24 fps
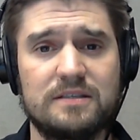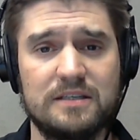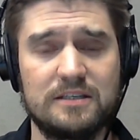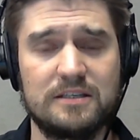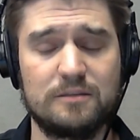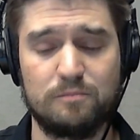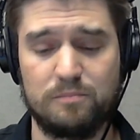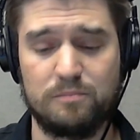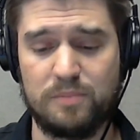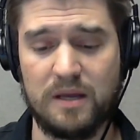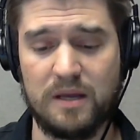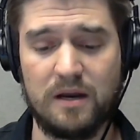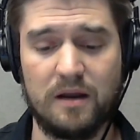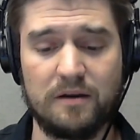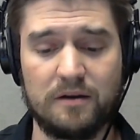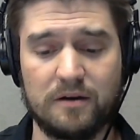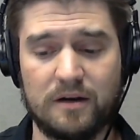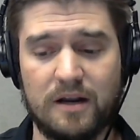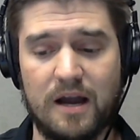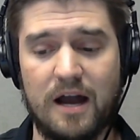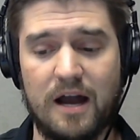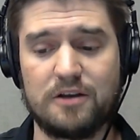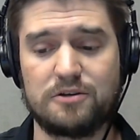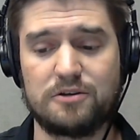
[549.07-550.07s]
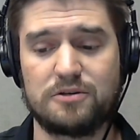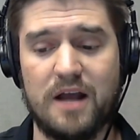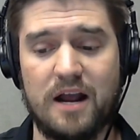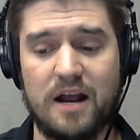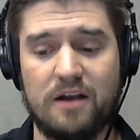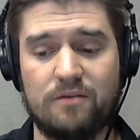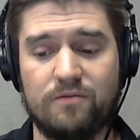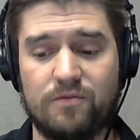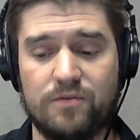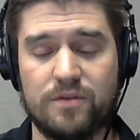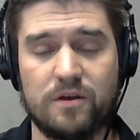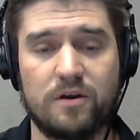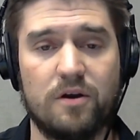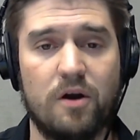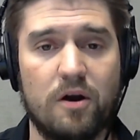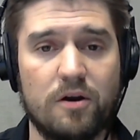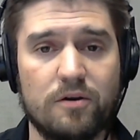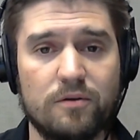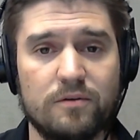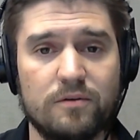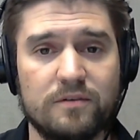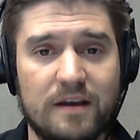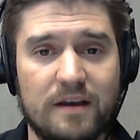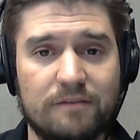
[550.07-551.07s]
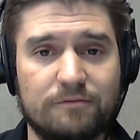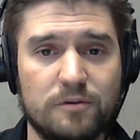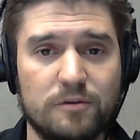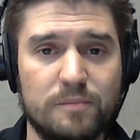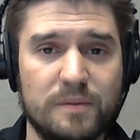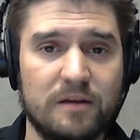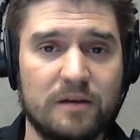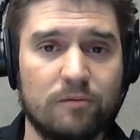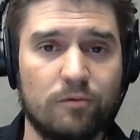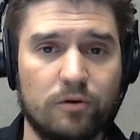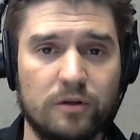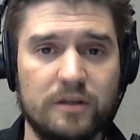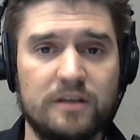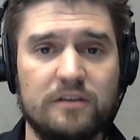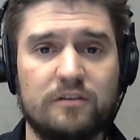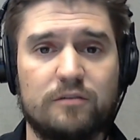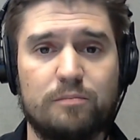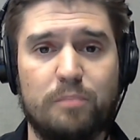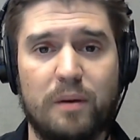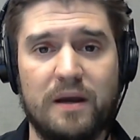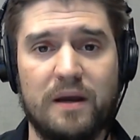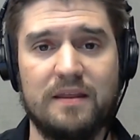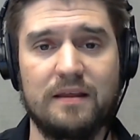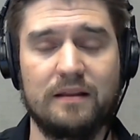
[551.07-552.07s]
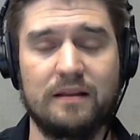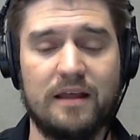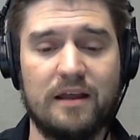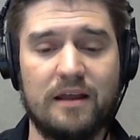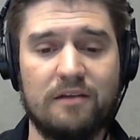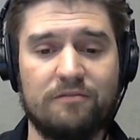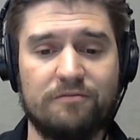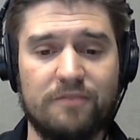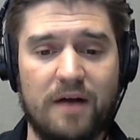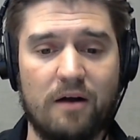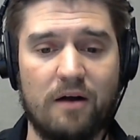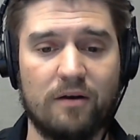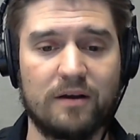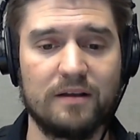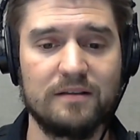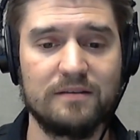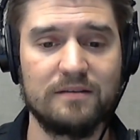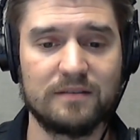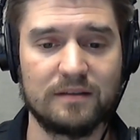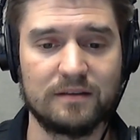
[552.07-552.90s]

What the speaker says: He's been under contract for the Cardinals after being released by the Atlanta Falcons.